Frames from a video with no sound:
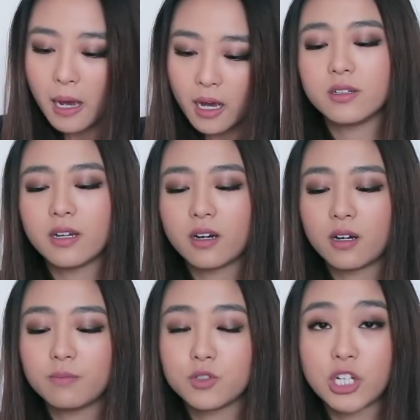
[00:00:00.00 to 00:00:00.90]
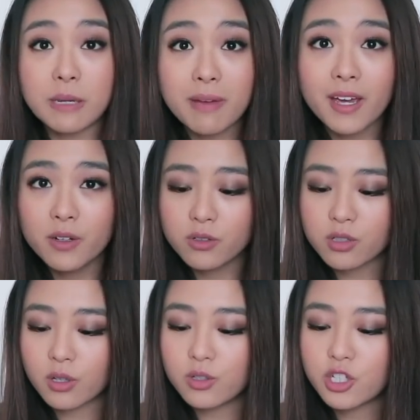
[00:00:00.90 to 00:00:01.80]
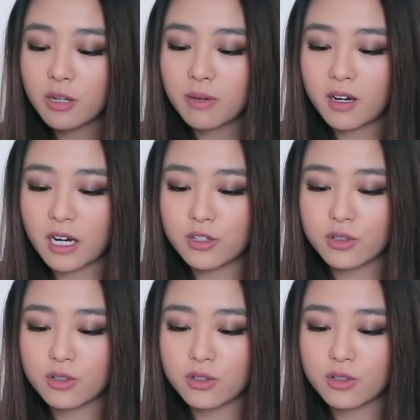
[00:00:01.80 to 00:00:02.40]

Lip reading: And Gmail, so Gmail I